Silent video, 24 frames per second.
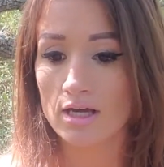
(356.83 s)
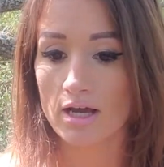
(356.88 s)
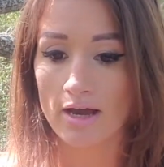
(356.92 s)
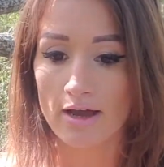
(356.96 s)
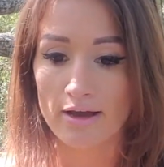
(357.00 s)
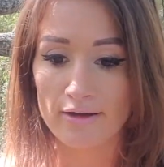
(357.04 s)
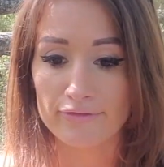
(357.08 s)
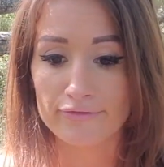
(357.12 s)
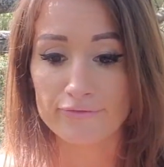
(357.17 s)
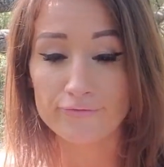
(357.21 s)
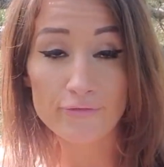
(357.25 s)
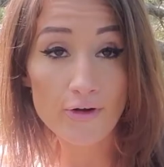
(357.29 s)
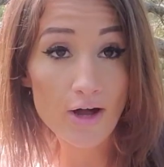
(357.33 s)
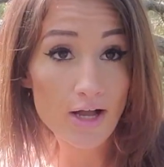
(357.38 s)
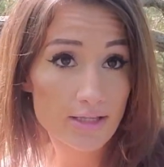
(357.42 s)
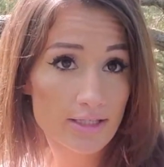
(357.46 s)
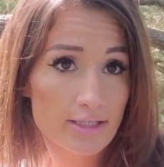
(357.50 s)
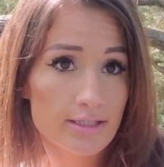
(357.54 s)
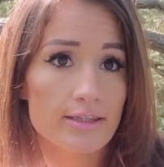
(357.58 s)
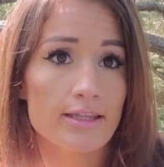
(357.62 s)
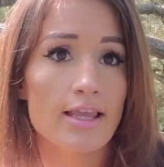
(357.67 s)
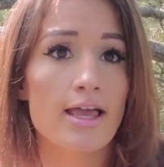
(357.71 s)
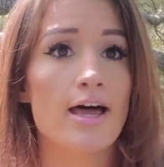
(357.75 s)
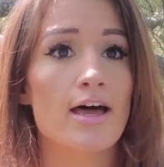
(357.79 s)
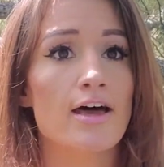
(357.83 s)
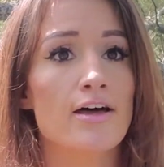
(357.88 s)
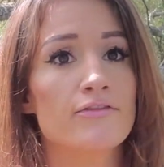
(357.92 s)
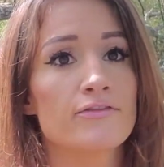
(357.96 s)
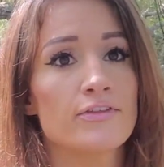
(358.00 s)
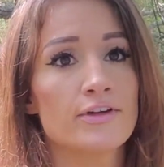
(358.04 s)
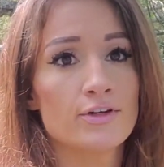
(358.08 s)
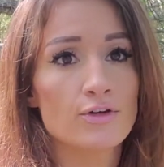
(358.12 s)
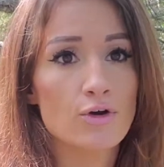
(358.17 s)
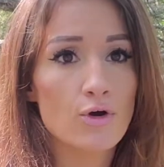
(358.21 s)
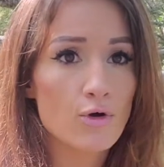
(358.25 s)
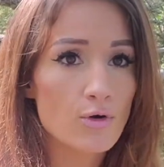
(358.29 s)
fall in love
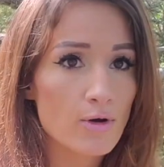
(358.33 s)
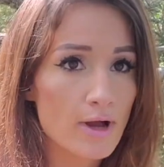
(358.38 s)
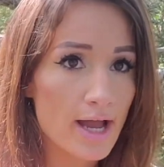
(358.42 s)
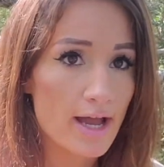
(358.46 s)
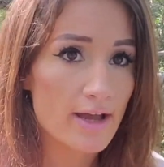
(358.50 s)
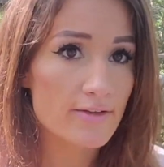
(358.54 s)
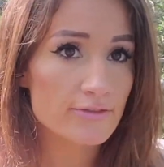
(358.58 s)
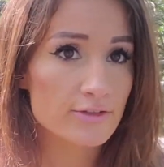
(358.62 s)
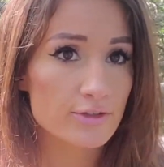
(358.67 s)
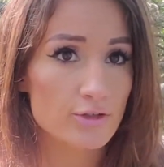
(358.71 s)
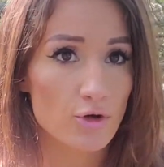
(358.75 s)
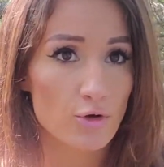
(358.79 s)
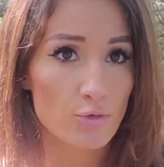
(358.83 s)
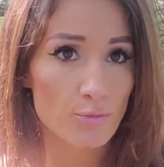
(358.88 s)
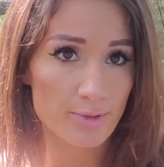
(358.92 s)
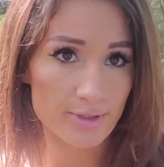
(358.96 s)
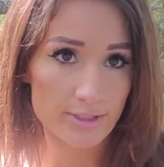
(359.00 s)
and have an open